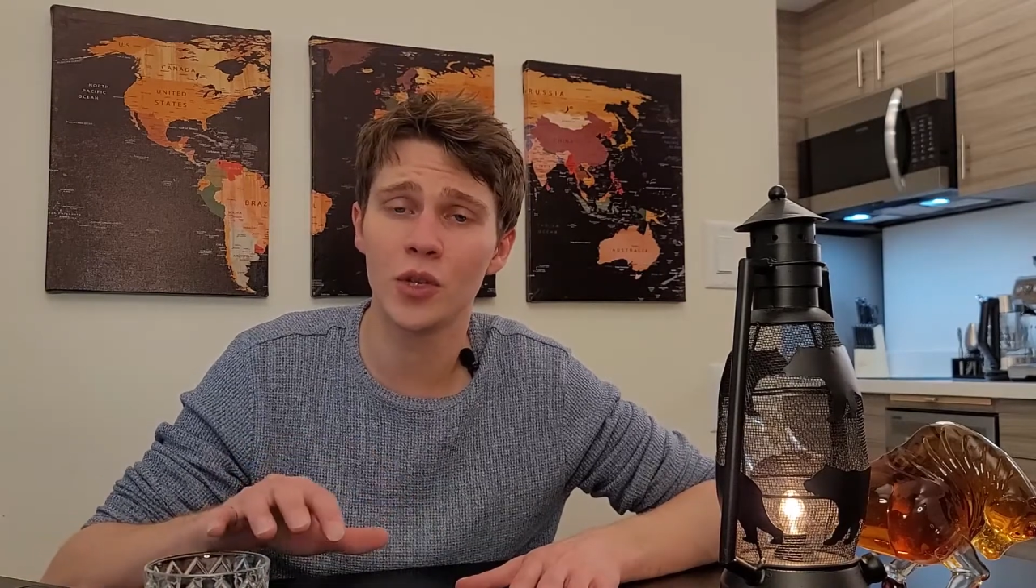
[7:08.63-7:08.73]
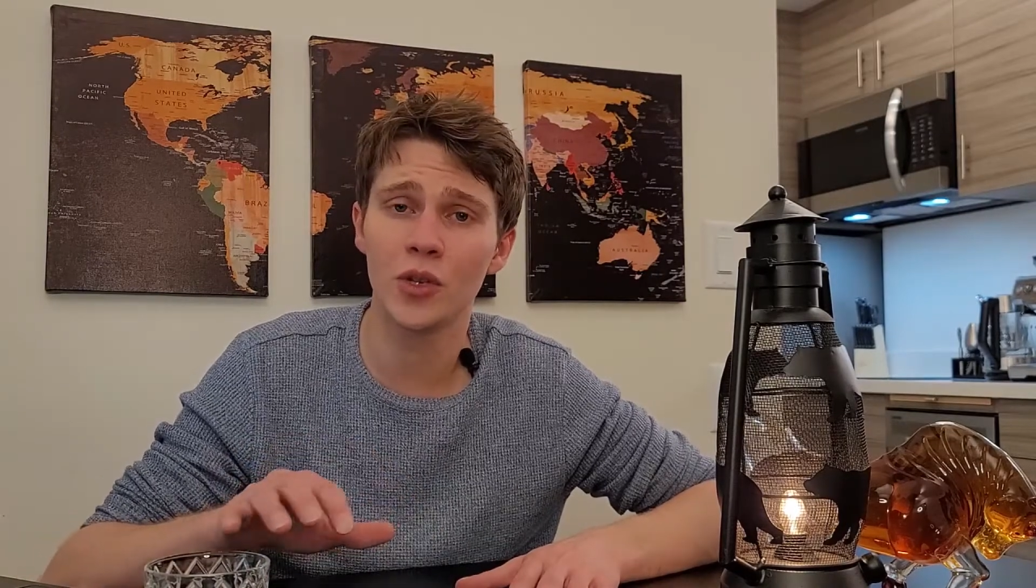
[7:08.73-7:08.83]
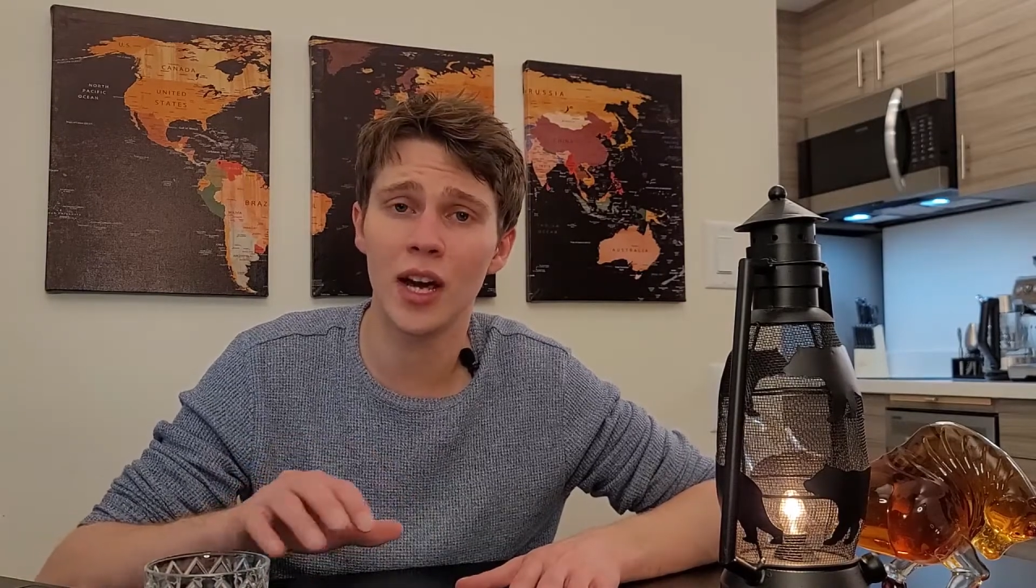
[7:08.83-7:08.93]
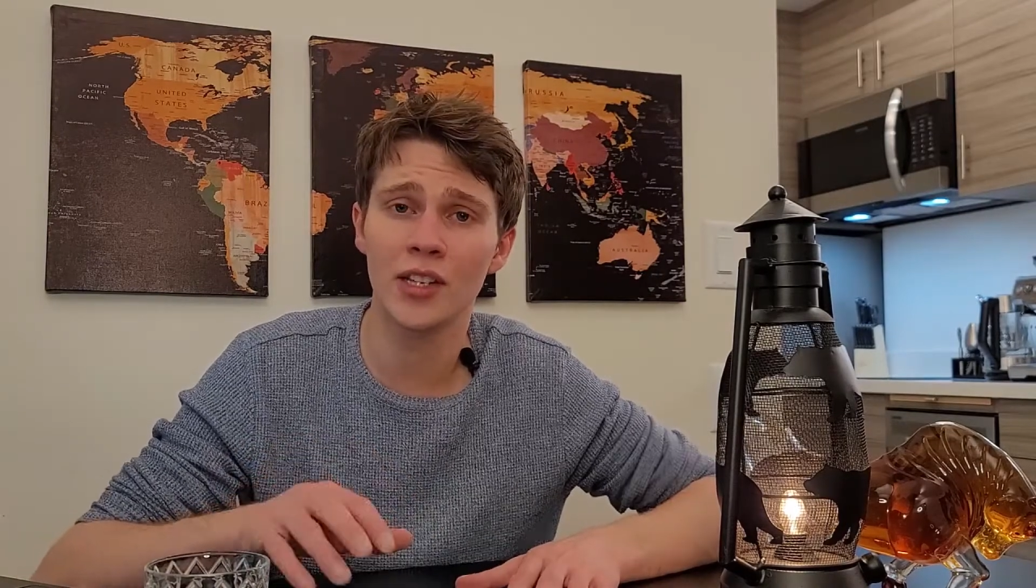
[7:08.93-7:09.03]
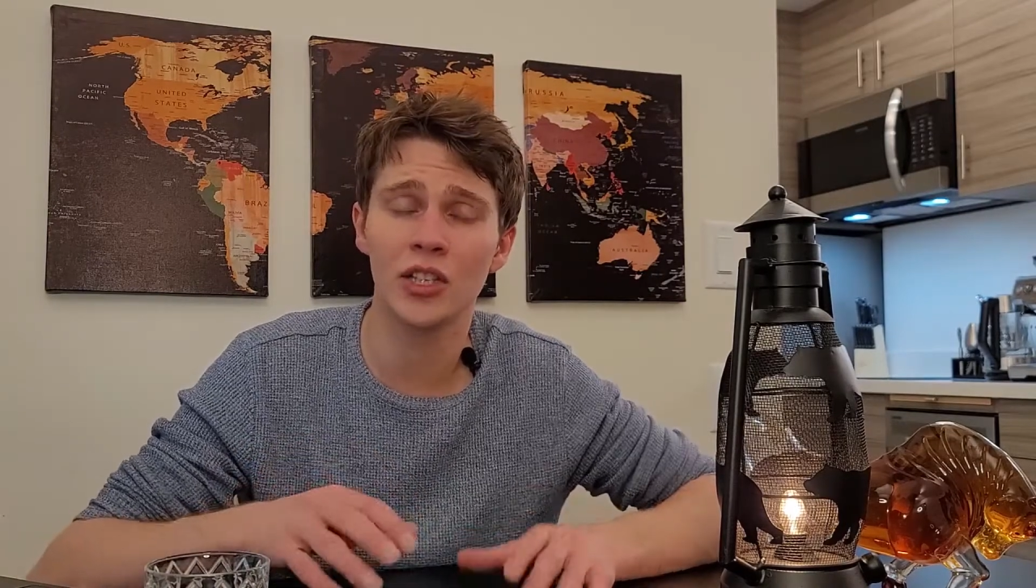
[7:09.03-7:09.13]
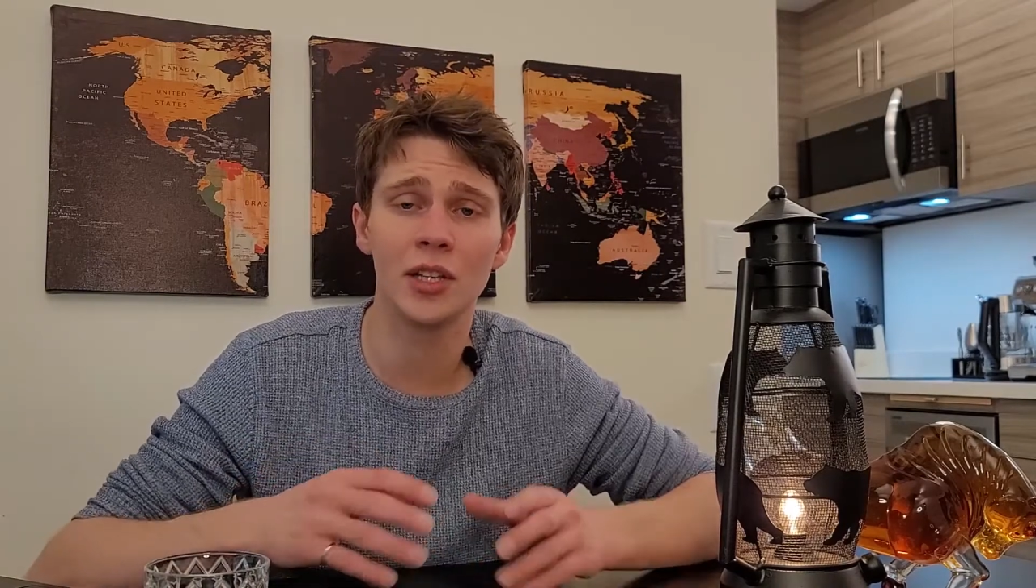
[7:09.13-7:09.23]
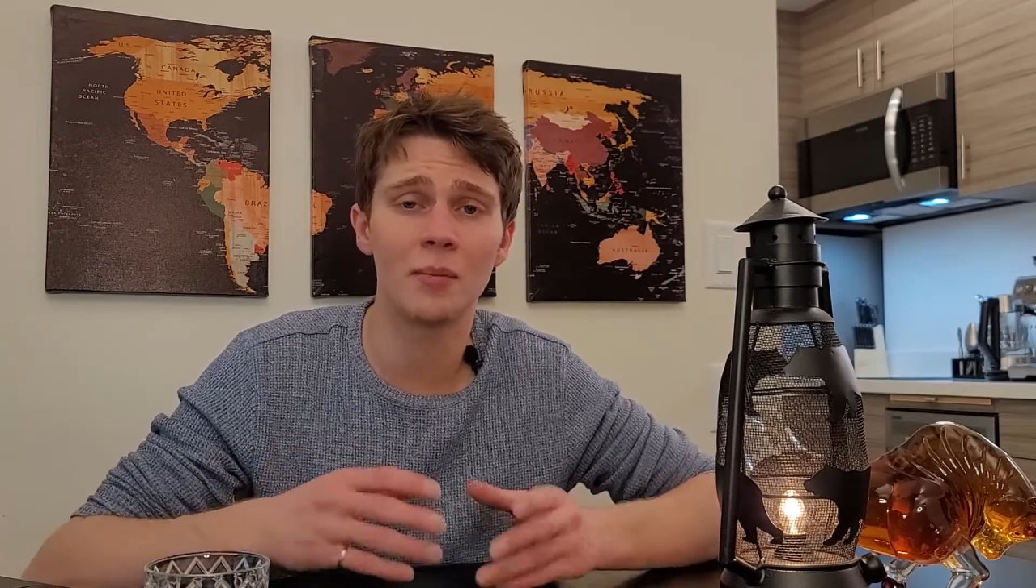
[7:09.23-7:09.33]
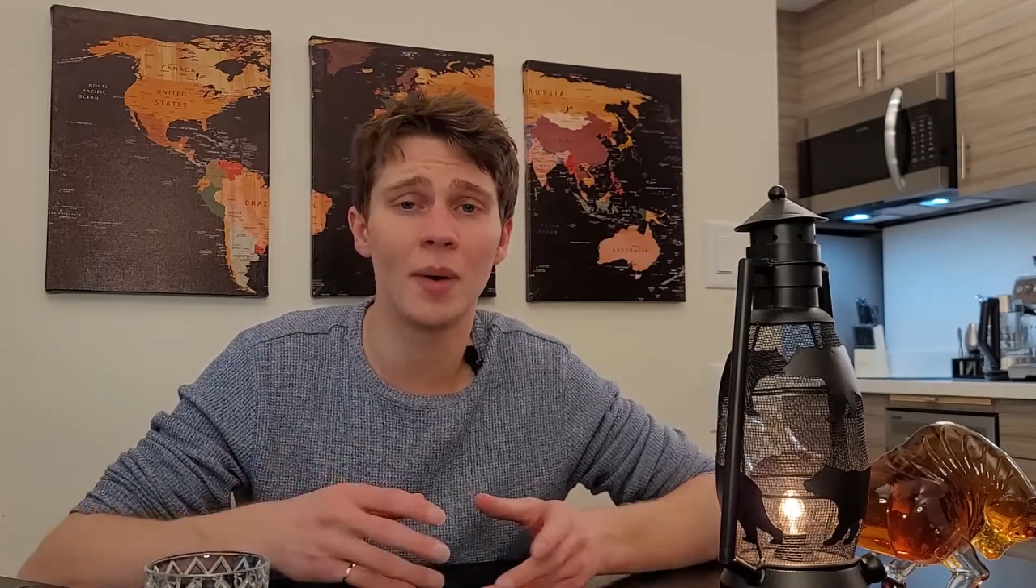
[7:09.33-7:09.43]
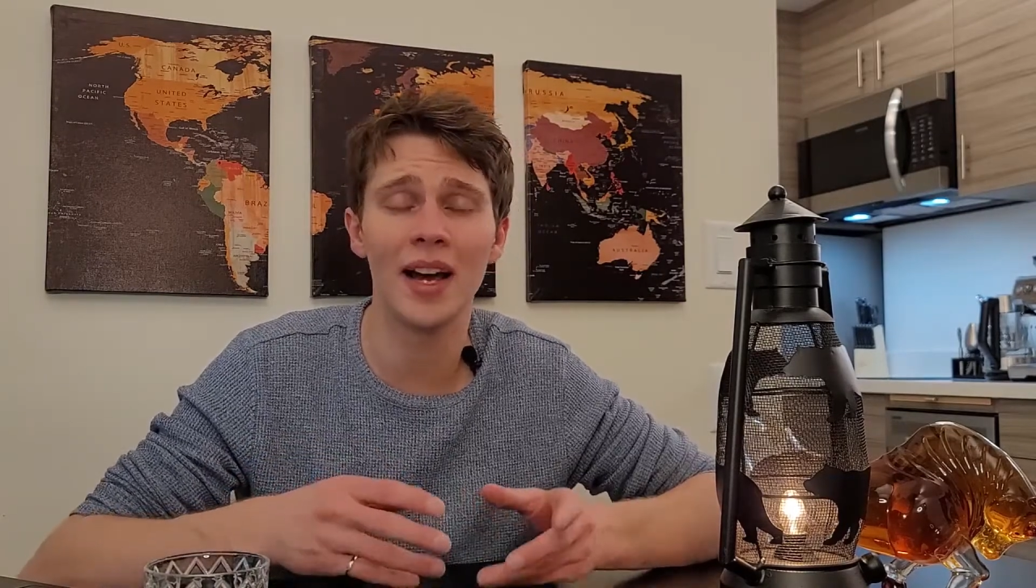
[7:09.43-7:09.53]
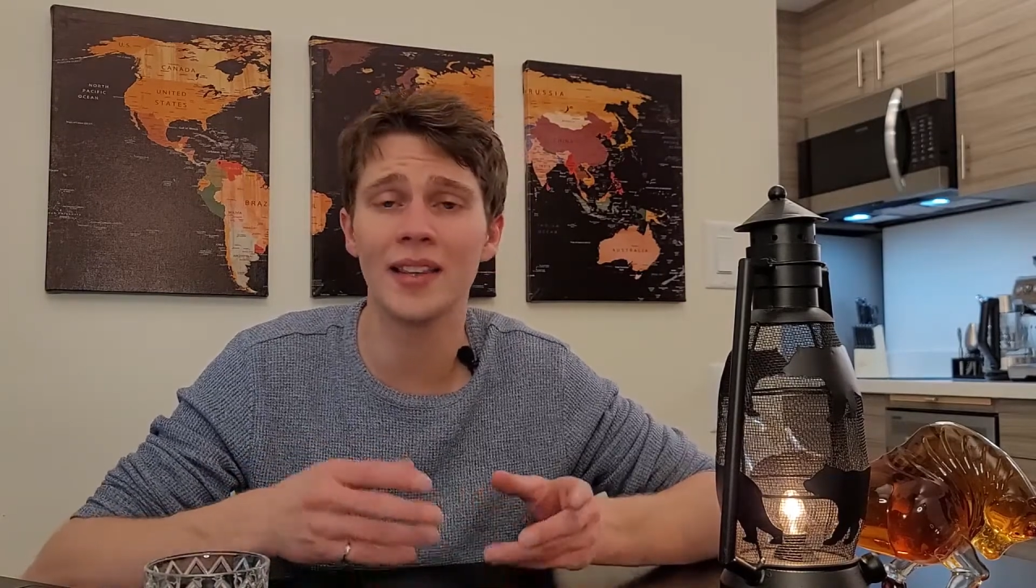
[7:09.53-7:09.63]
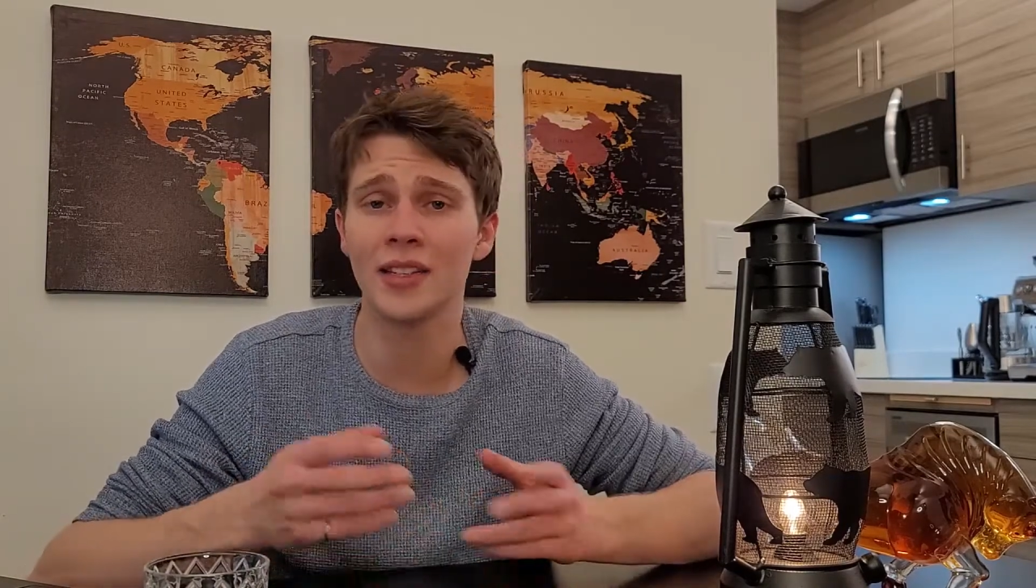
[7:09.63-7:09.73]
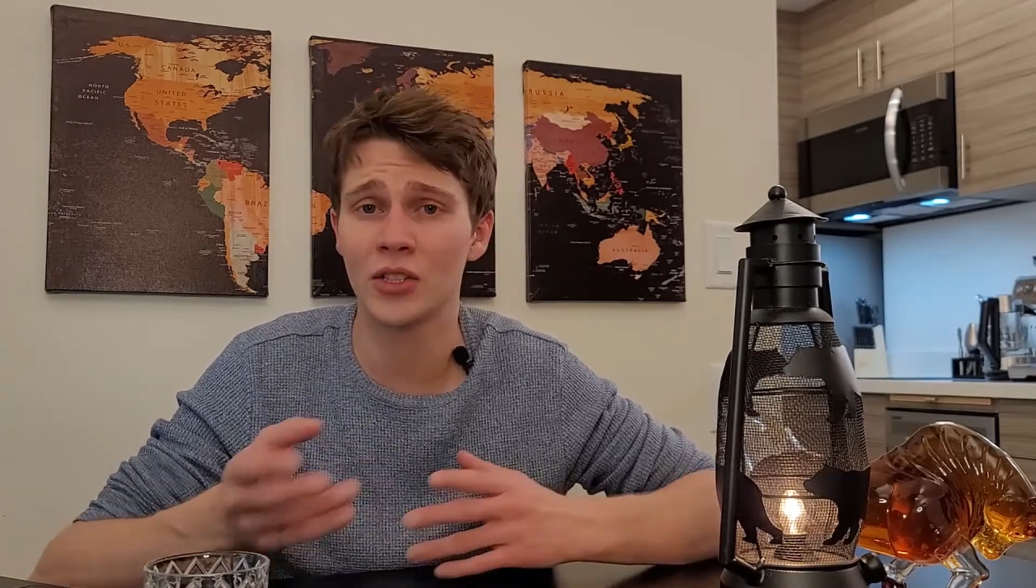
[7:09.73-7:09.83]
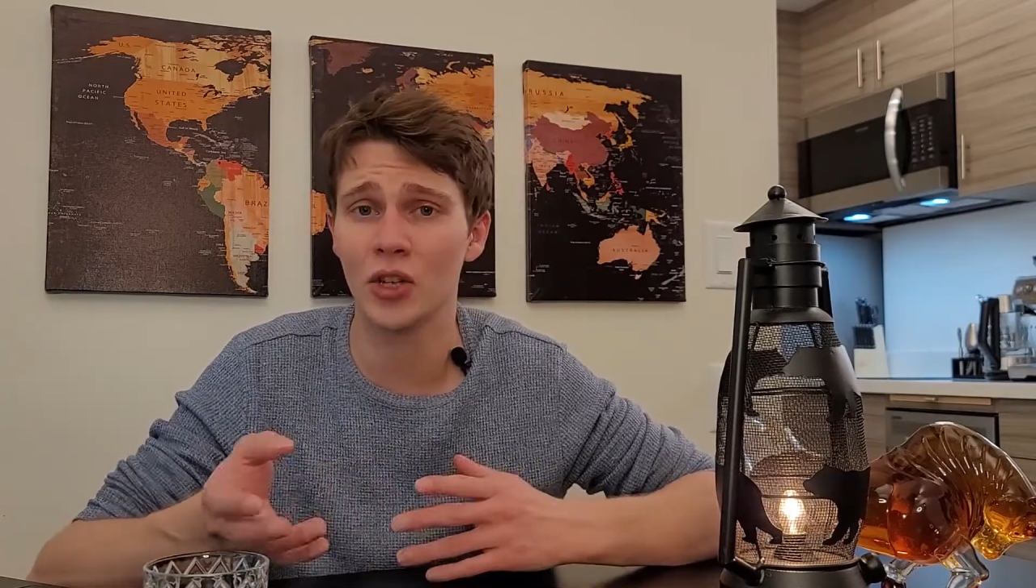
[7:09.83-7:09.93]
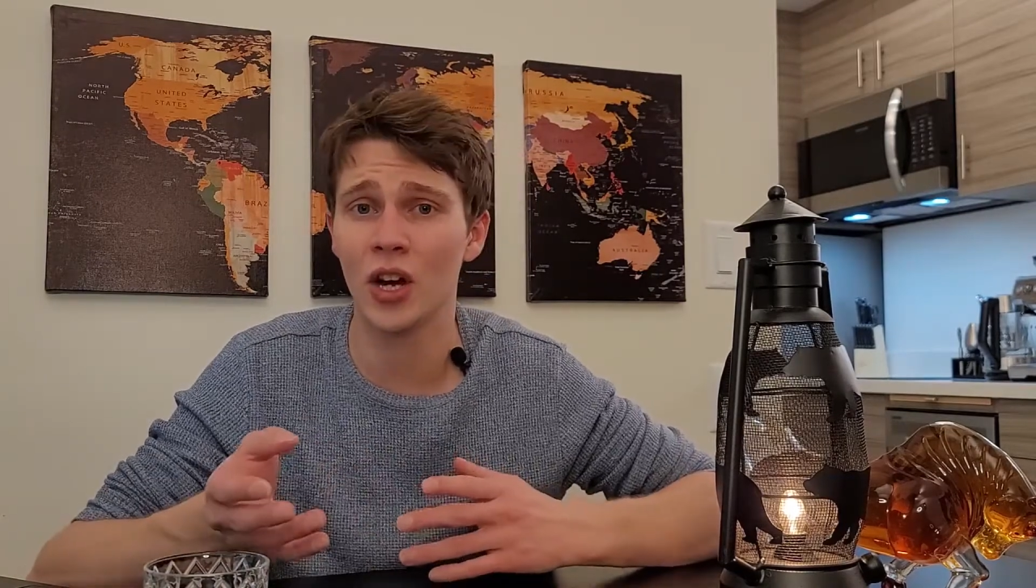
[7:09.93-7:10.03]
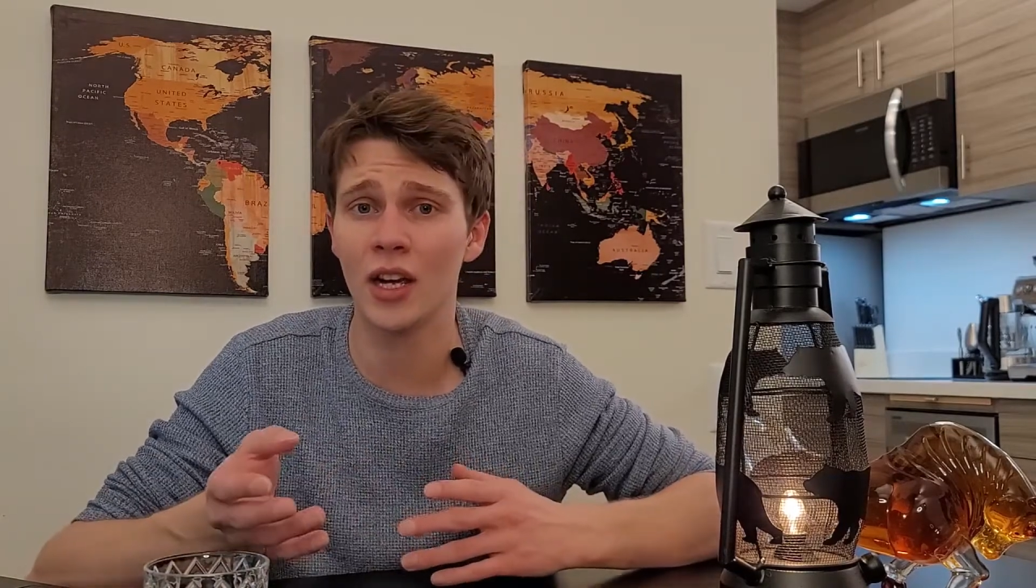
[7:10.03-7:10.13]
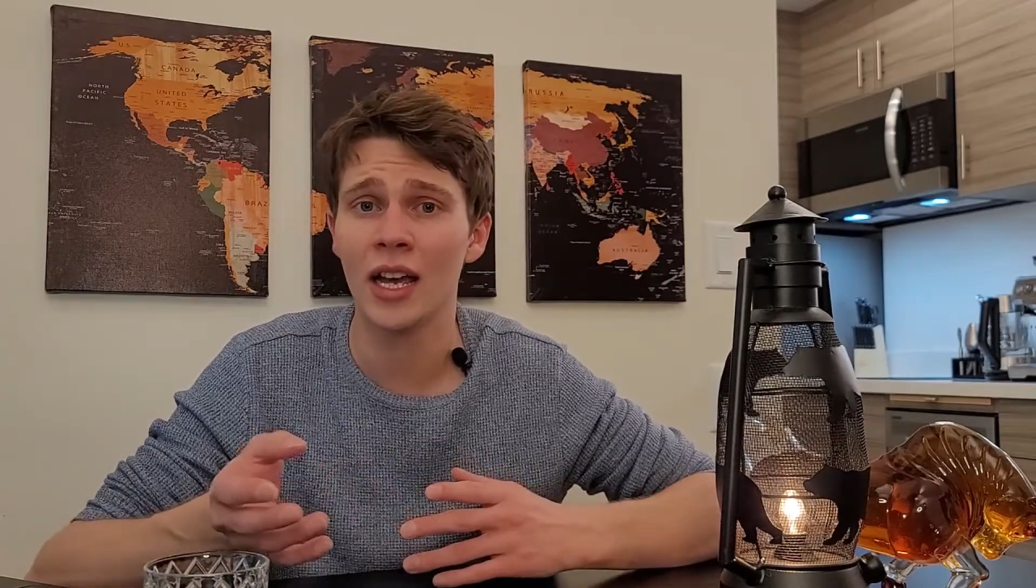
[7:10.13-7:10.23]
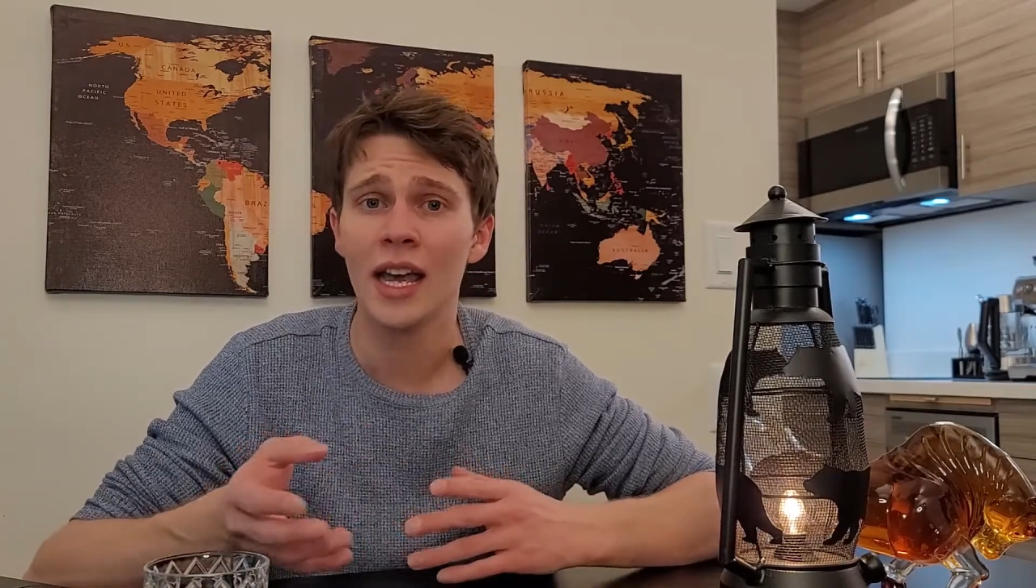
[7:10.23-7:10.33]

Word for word: to actually buy the stock,